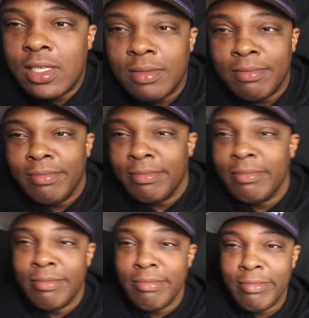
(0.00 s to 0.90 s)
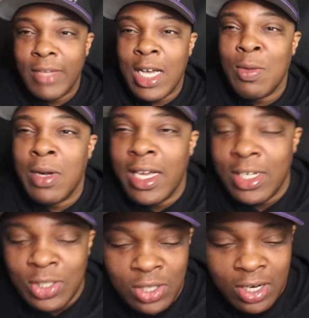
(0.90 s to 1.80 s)
That's one of
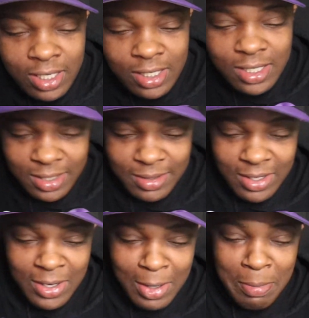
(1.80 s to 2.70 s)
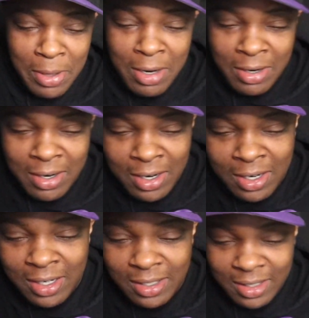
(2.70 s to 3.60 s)
his joints. Oh,
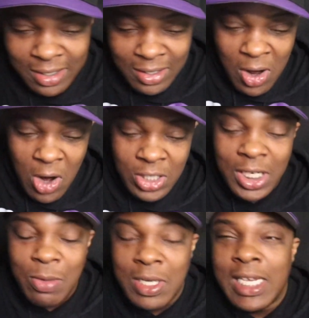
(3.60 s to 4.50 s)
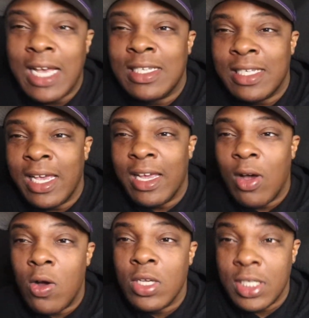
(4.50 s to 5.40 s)
bro. Oh, she was at set,
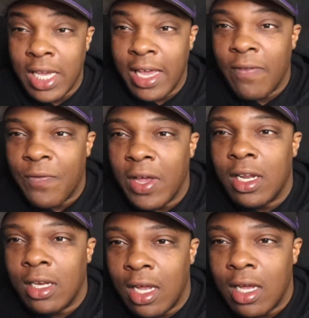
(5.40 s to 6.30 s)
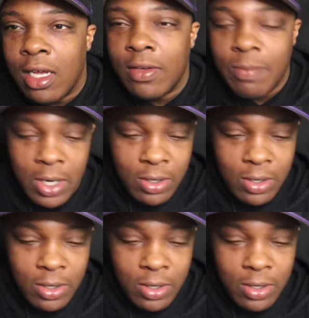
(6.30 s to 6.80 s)
on set, and fell in love, bro.